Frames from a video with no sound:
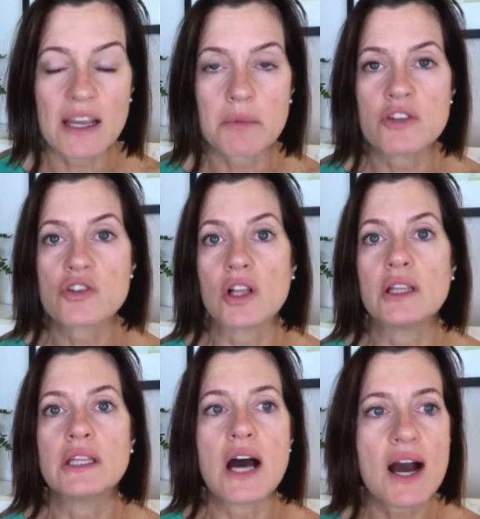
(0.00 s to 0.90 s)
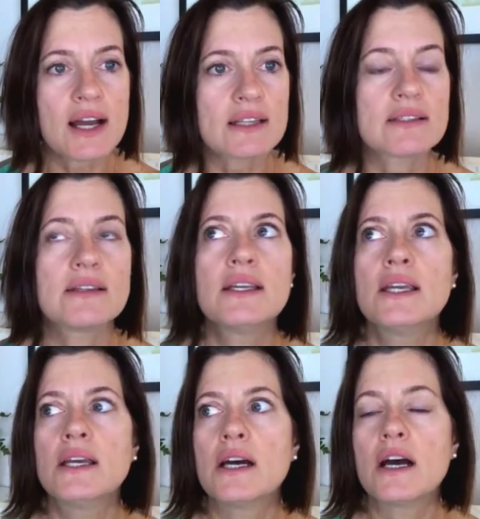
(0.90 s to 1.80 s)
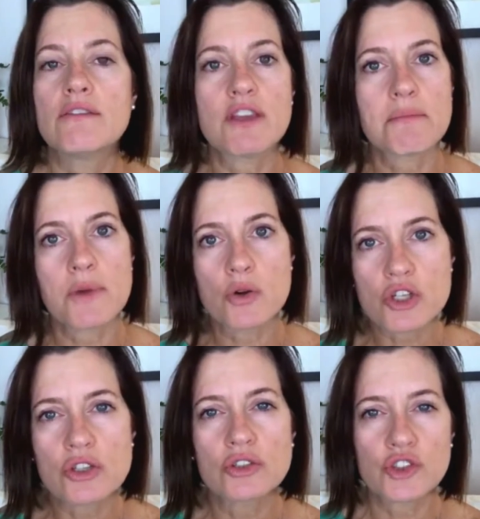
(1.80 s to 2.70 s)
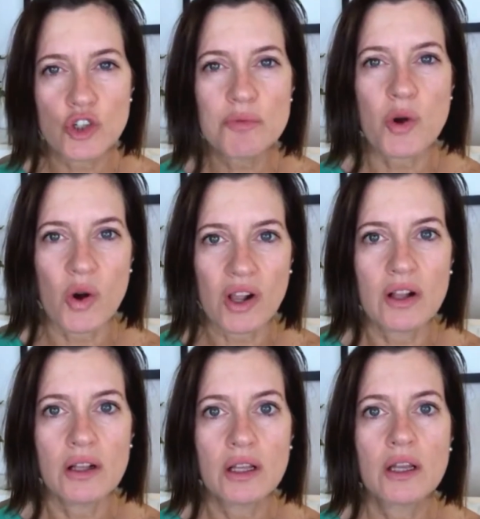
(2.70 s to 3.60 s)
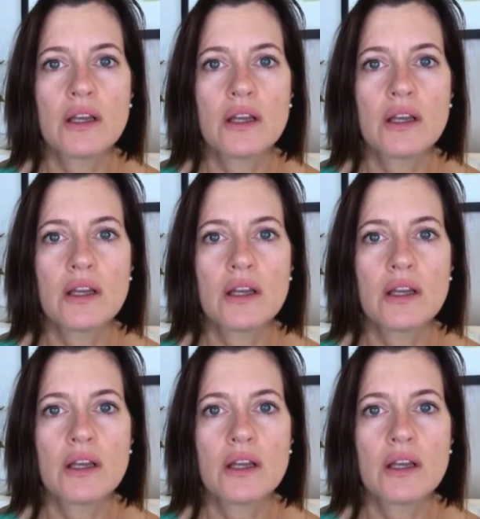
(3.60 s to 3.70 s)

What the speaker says: I mean, there's a lot of emotional turmoil